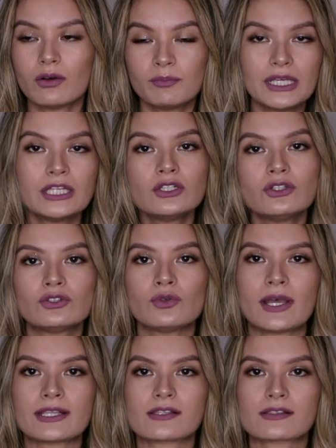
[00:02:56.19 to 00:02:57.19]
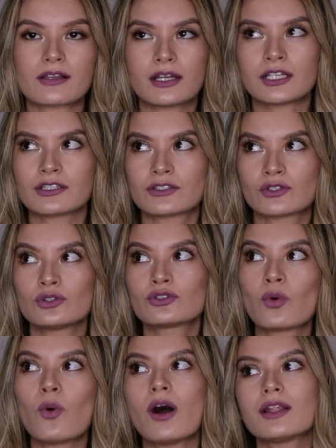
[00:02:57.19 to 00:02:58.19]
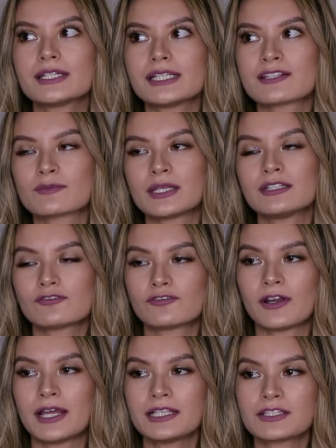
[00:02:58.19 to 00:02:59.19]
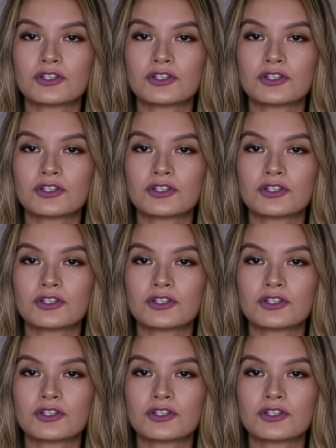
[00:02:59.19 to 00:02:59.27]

made in the US is not as good quality as made in France.